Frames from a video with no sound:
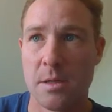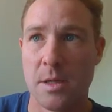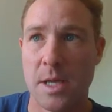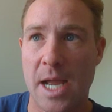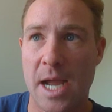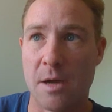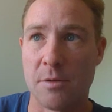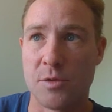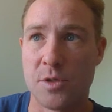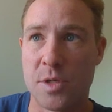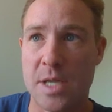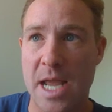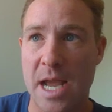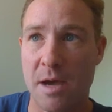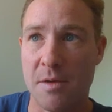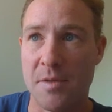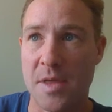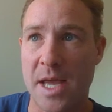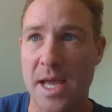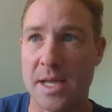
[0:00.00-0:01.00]

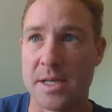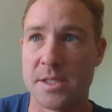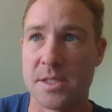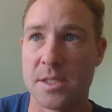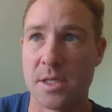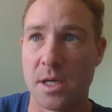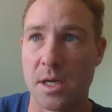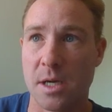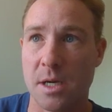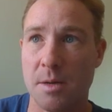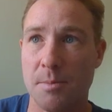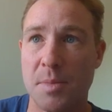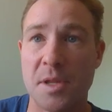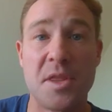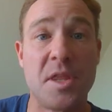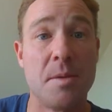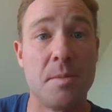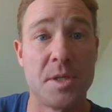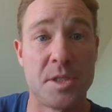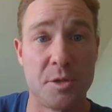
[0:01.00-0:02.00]

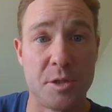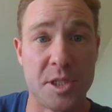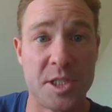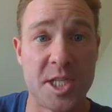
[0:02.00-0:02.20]
bathymetry